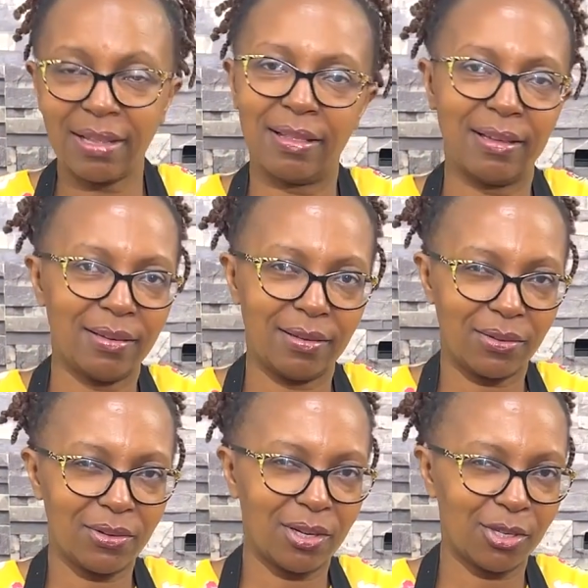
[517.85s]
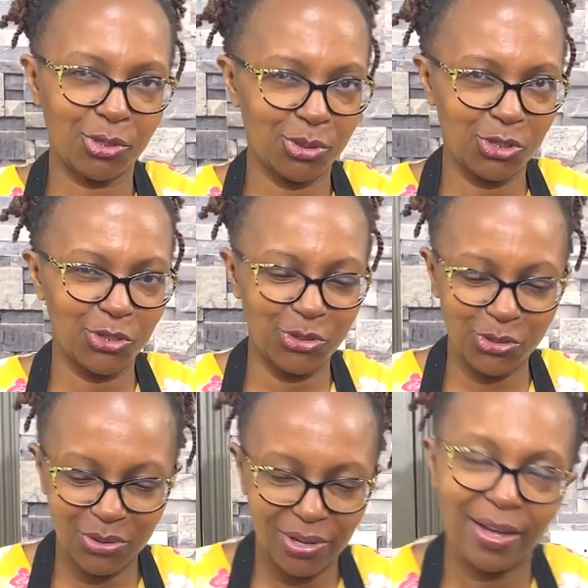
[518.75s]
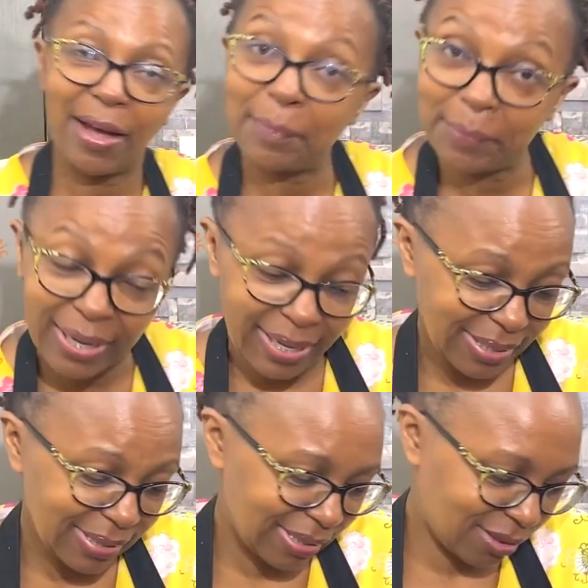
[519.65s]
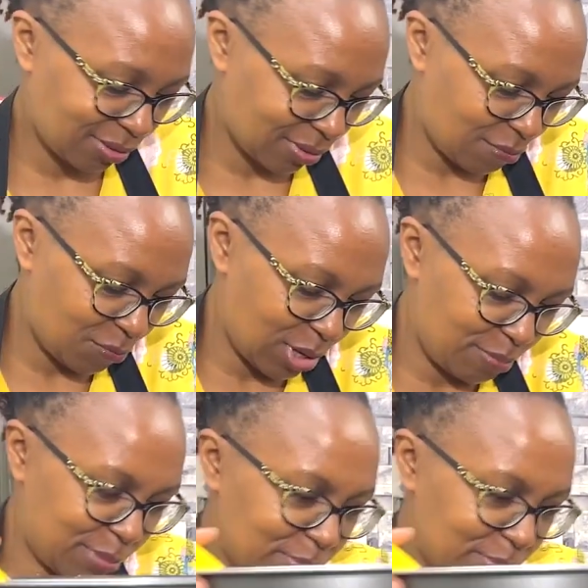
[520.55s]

then you're gonna short your appliance. So I've wiped